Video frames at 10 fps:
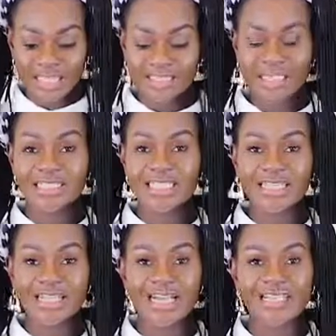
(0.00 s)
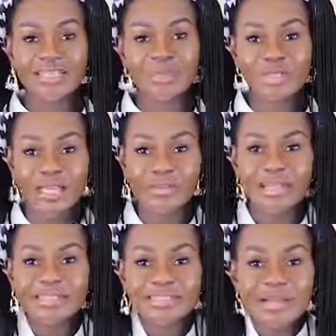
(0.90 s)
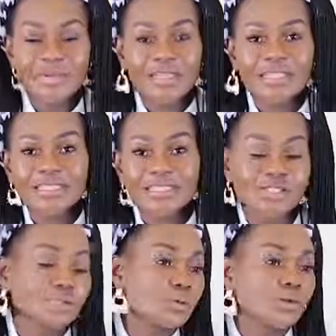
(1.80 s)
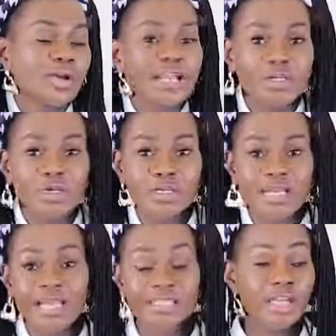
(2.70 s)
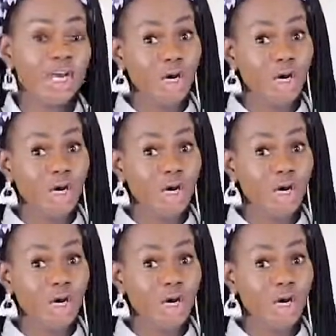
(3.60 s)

these are the items I picked up in store and online.